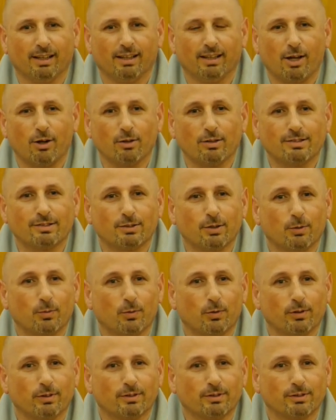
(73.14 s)
I also
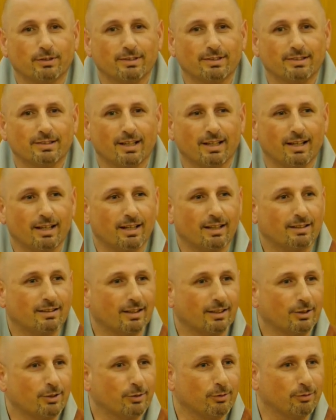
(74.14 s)
want to say
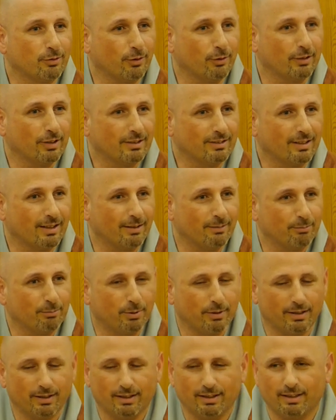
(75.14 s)
thank you for the
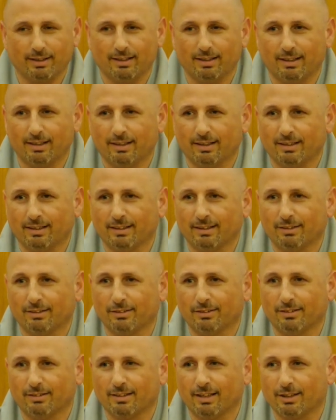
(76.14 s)
temple
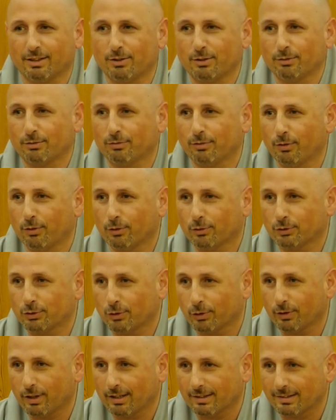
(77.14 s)
and thank you for
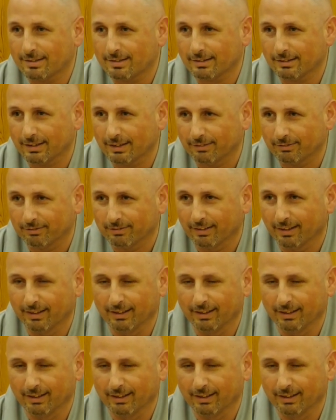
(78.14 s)
Sunim